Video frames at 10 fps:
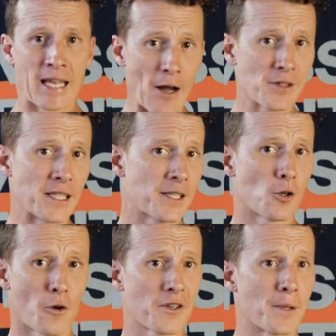Count
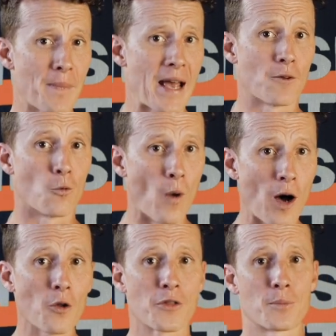Zinzendorf is a man of
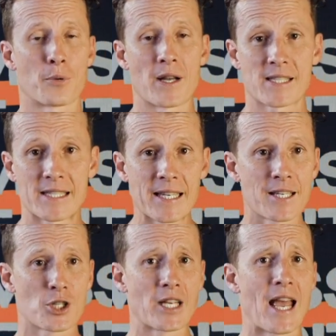wealth and prestige.